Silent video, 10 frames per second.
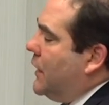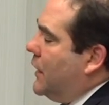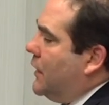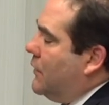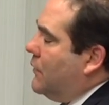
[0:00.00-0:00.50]

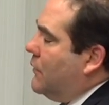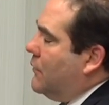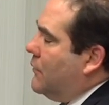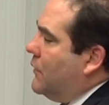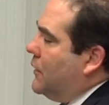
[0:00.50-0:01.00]
and
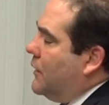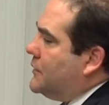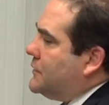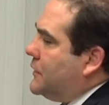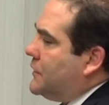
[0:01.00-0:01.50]

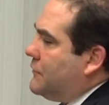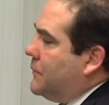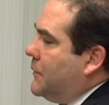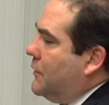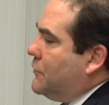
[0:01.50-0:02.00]
it doesn't have to
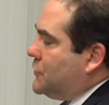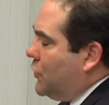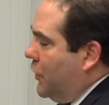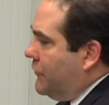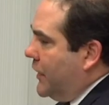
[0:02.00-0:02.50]
be a
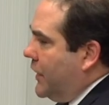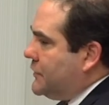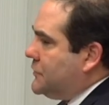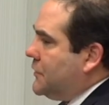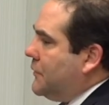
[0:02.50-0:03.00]
resolved
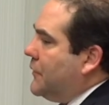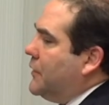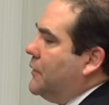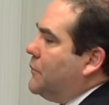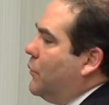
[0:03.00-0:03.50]
answer,
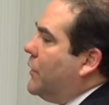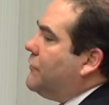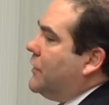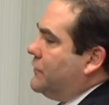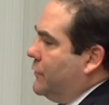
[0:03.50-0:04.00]
but
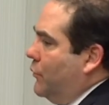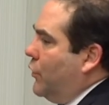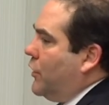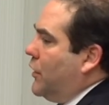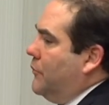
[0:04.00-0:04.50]
we've done some
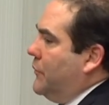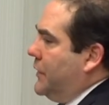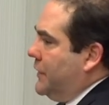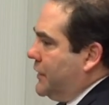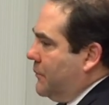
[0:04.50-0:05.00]
work on
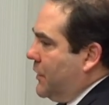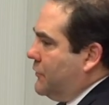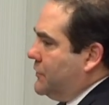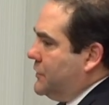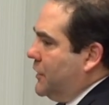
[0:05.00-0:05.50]
middle income
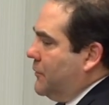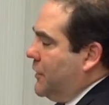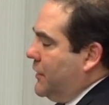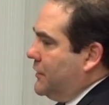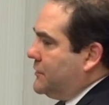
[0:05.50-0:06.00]
countries and thinking
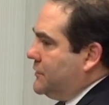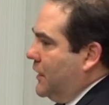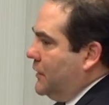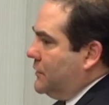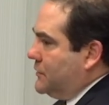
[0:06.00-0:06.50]
about it at a
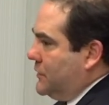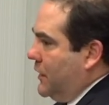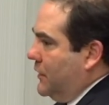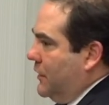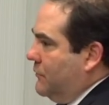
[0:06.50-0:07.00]
state to
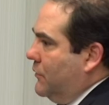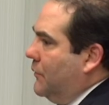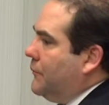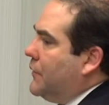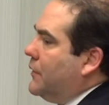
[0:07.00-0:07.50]
state level.